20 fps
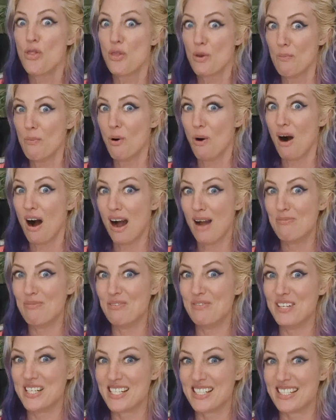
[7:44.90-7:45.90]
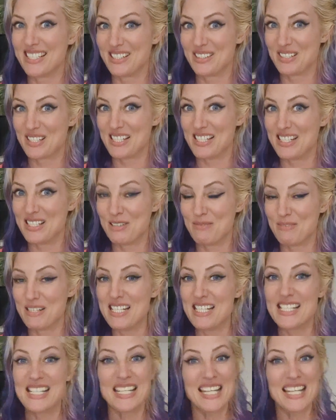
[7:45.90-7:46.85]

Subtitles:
the more hypervigilant your system is.